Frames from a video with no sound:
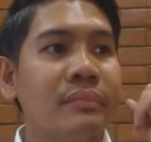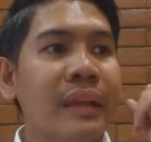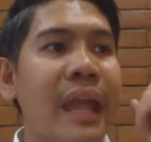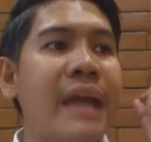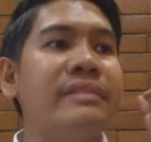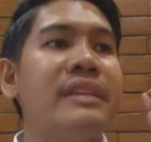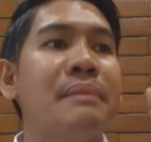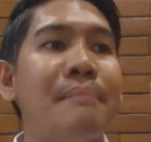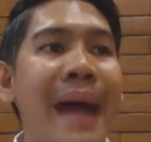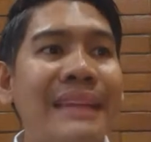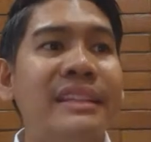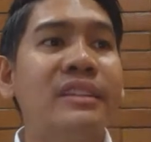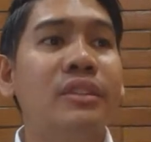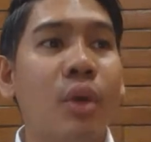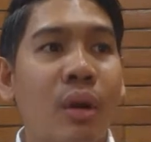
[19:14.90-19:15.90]
and the
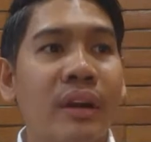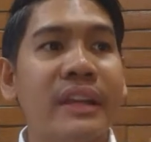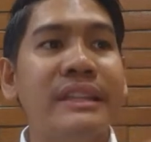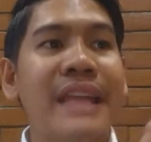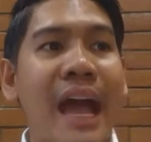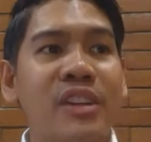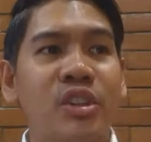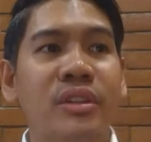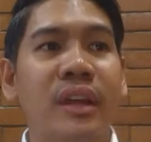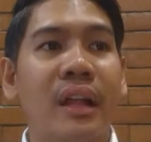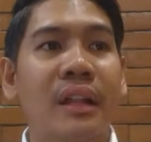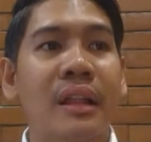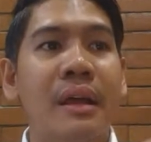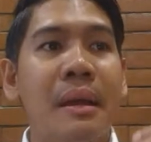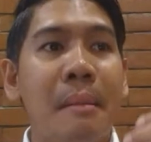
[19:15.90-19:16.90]
mandatory
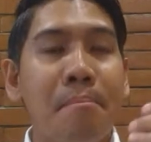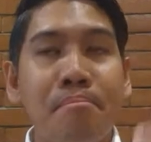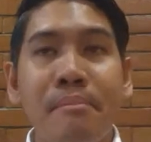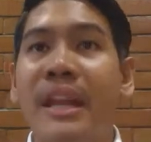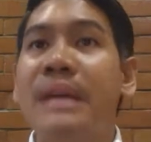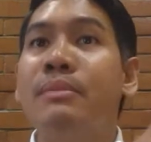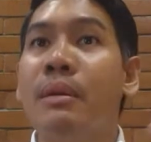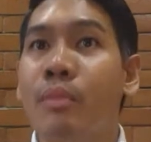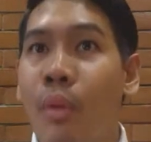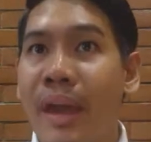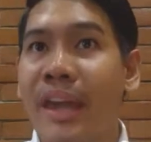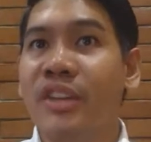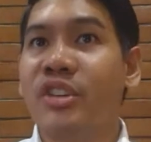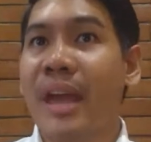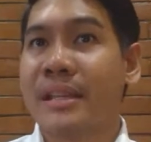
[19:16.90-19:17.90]
national minimum
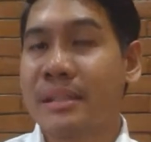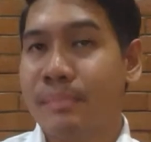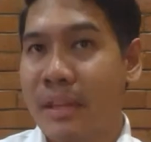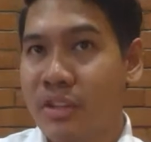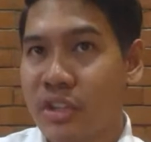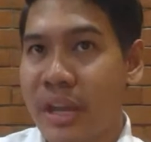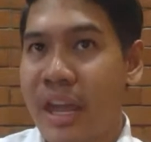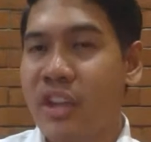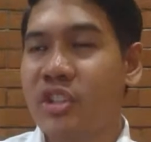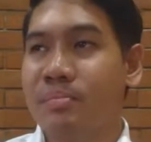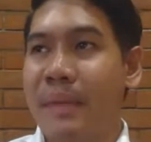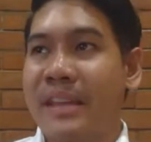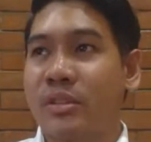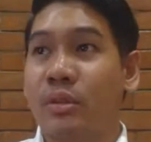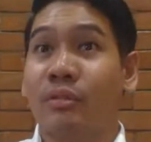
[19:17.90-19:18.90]
wage has been changed
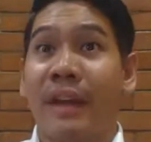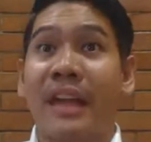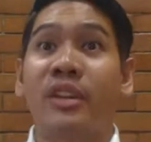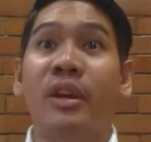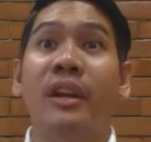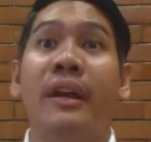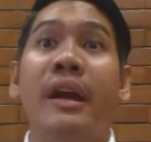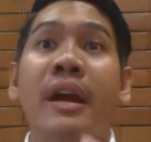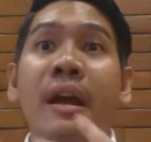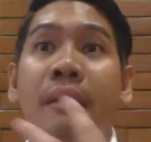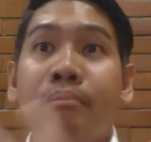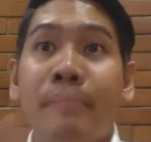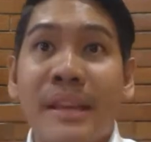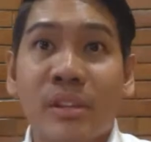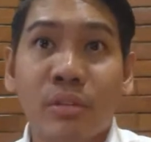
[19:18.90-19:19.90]
based on regular
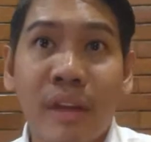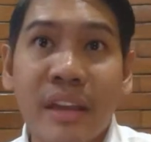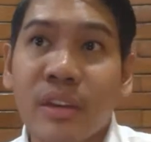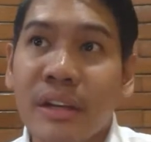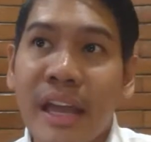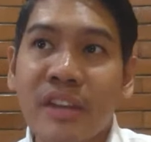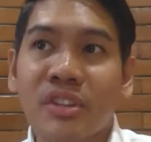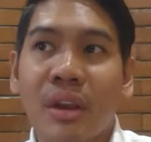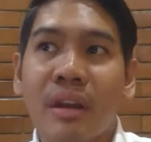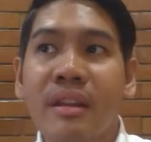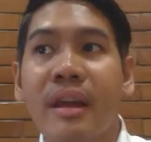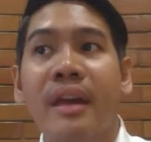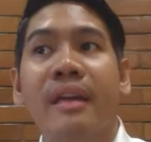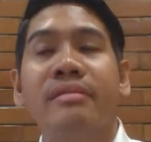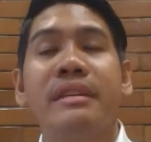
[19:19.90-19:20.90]
based on
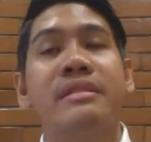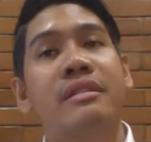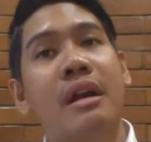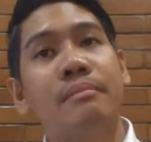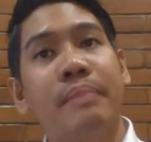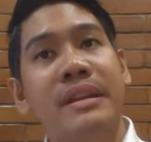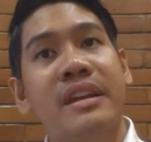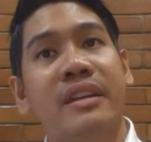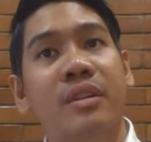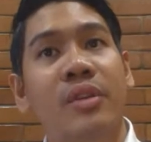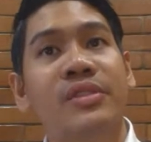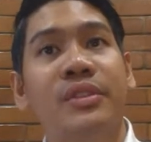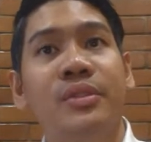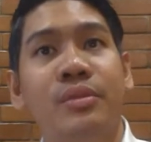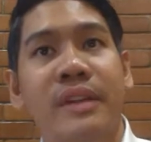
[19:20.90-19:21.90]
regulation, then the company can
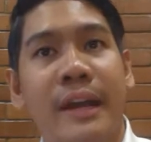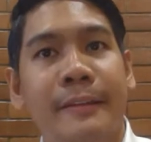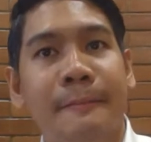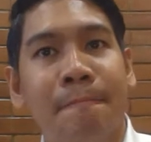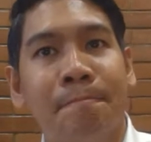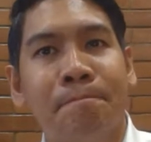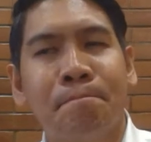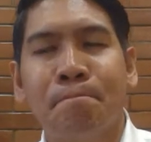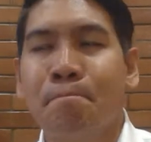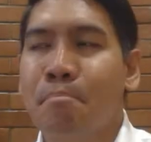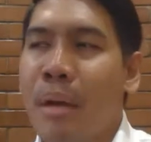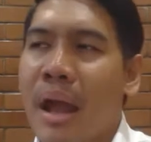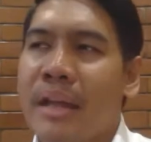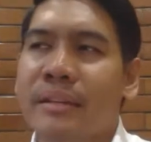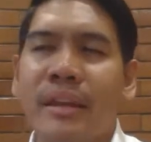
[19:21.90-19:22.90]
also do that.
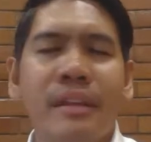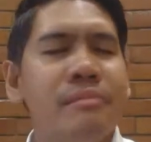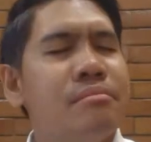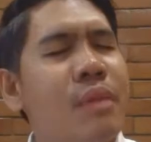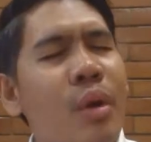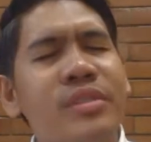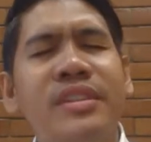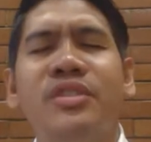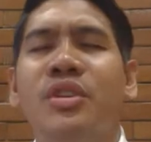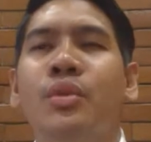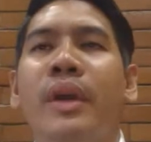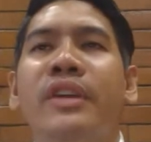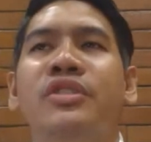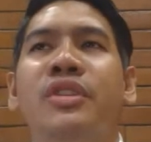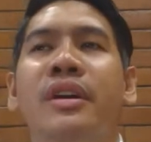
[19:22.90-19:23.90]
But in most
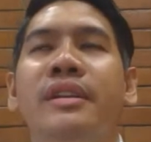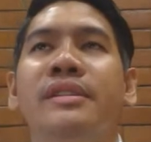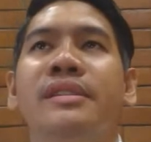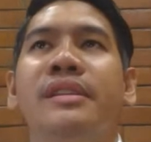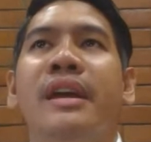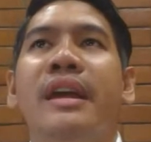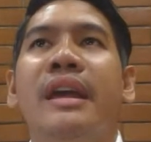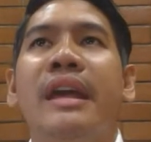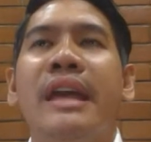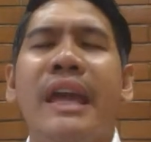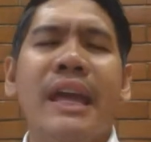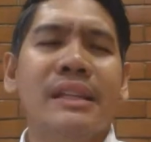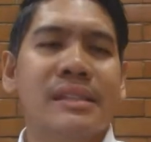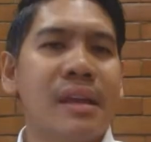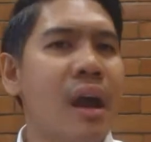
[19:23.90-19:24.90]
situations,
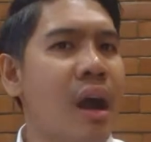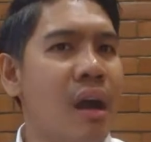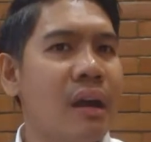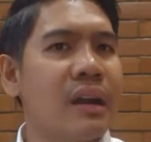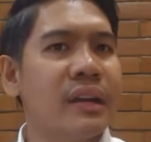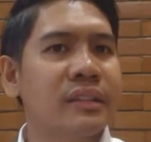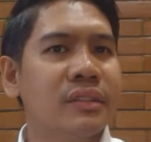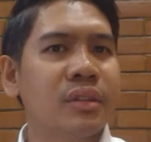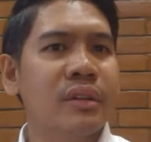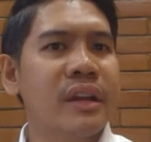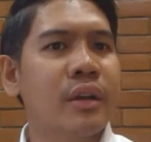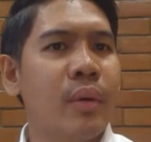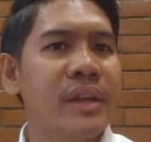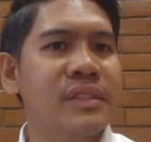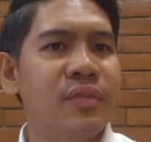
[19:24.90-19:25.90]
it's hard to
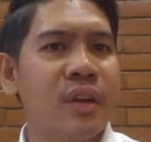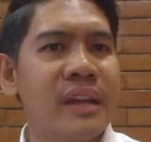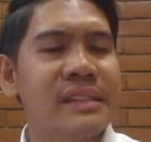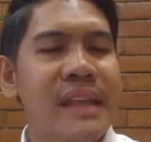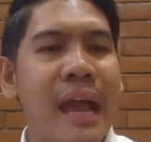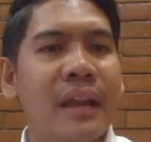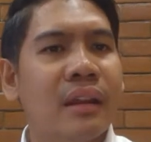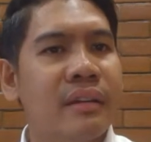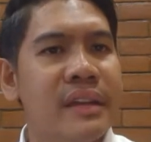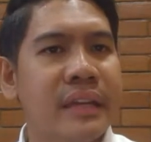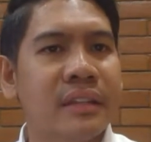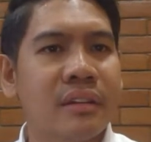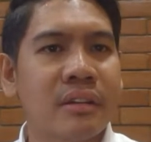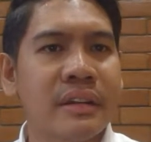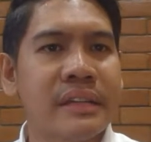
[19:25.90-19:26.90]
request for a salary
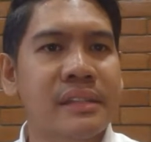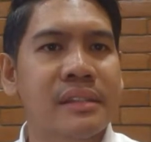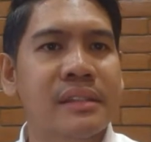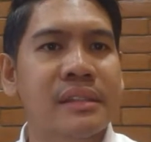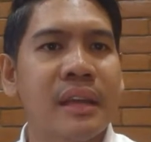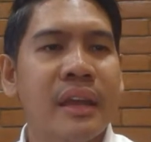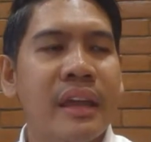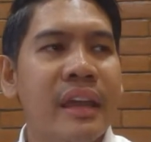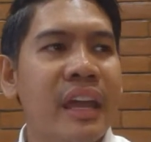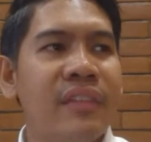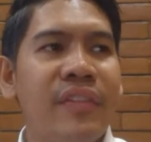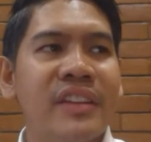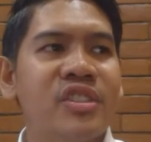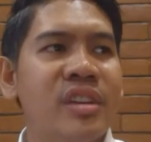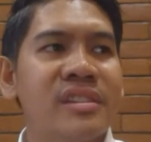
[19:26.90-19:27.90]
increase
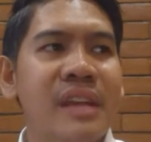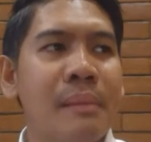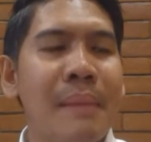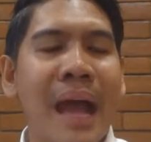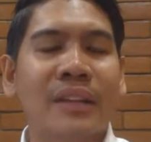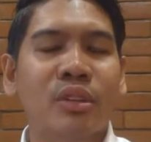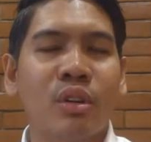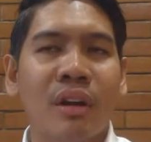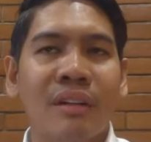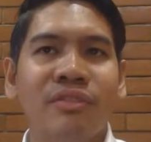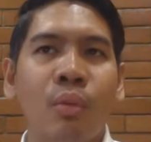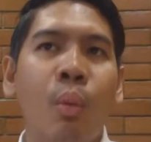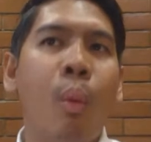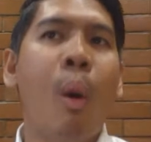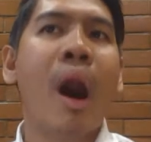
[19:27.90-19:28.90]
if it's just a matter
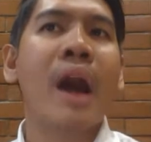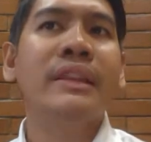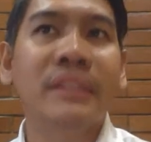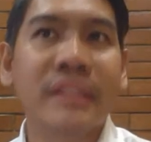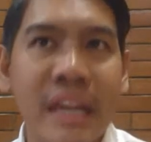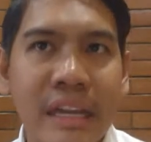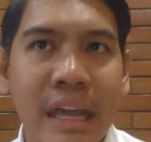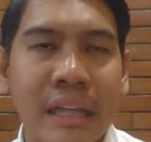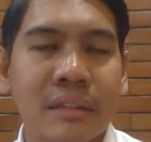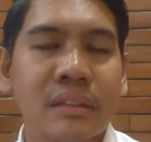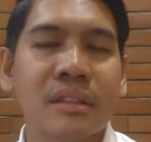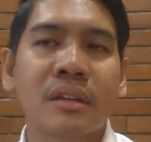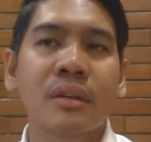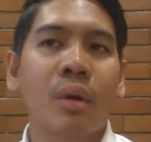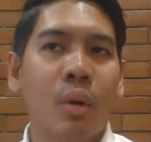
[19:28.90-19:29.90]
of wanting
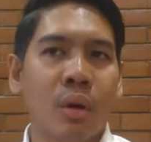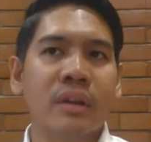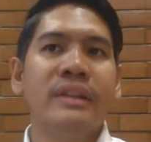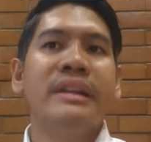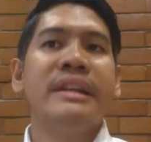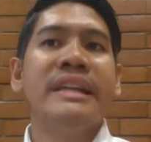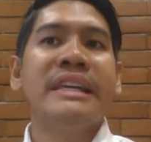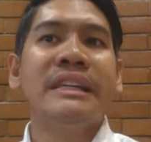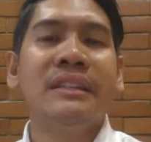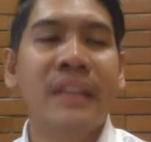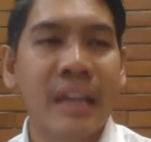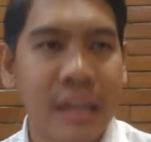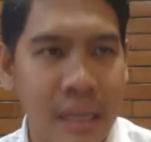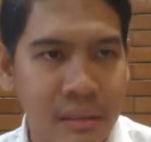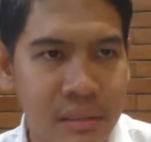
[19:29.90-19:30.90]
it or
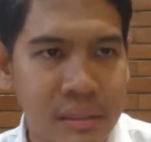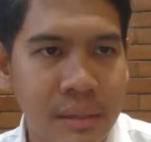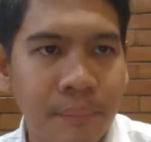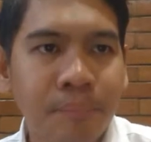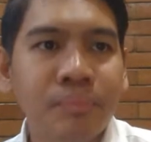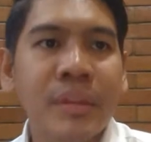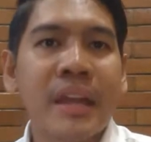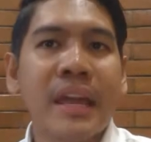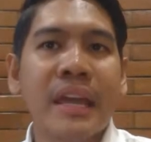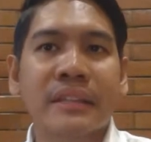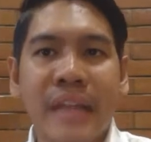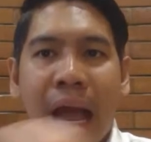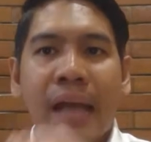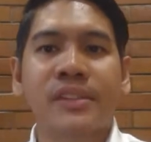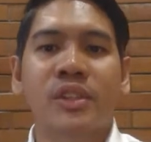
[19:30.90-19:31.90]
needing it.
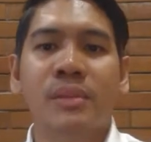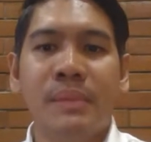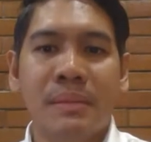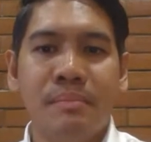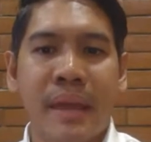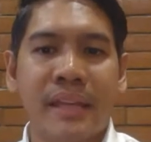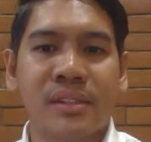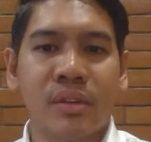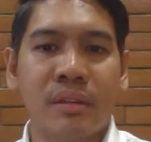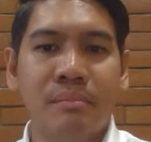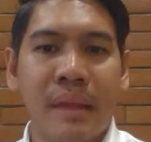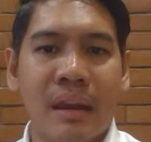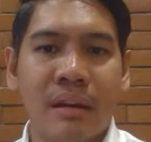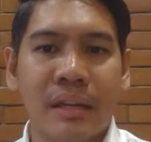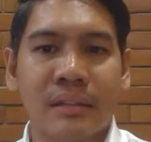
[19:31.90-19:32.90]
It has to be based on
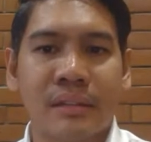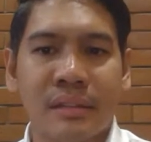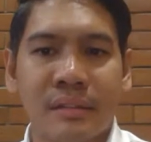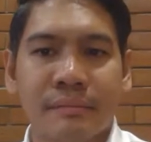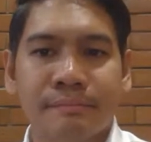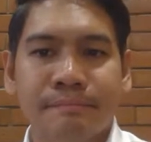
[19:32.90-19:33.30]
merit.